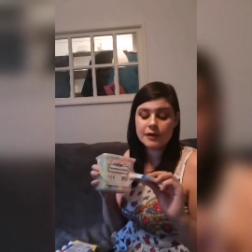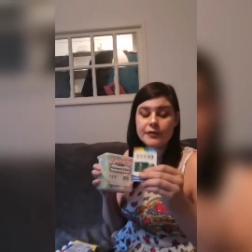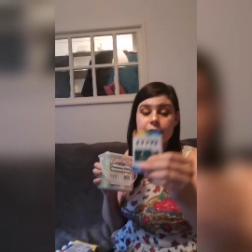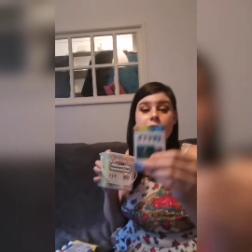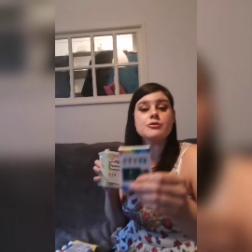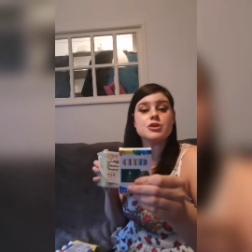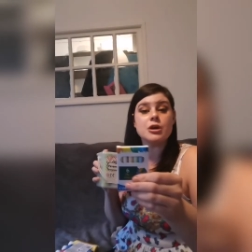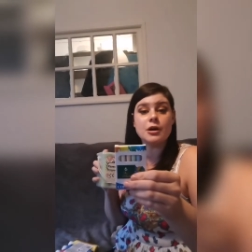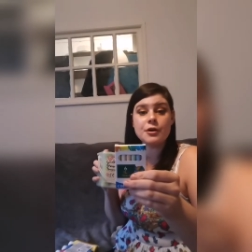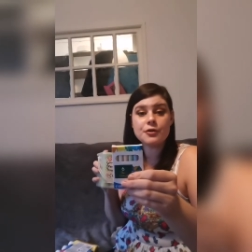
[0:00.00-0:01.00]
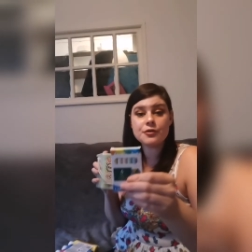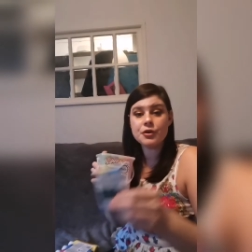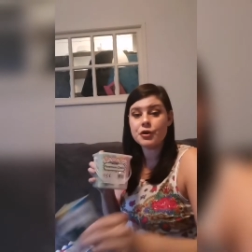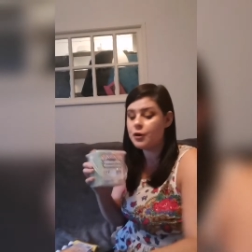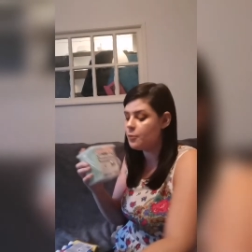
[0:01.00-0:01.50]
a few little chalks,
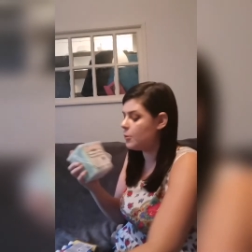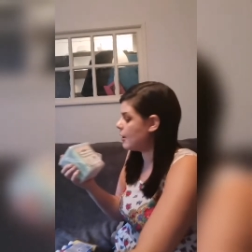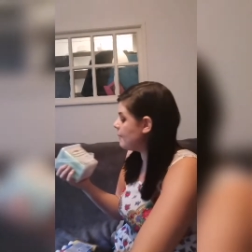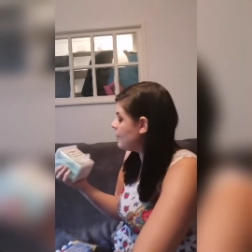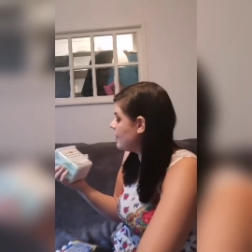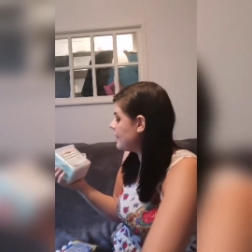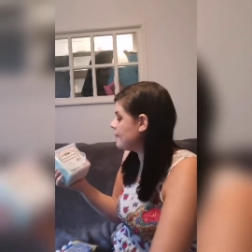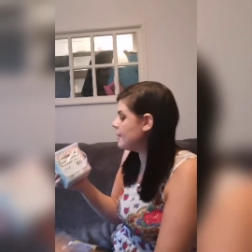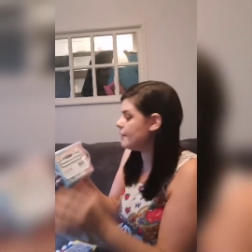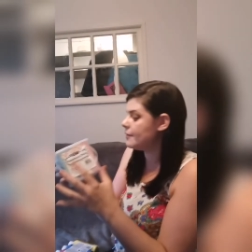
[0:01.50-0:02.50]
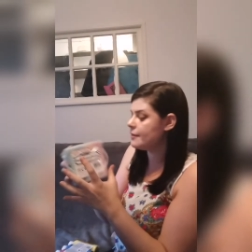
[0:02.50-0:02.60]
but I bought him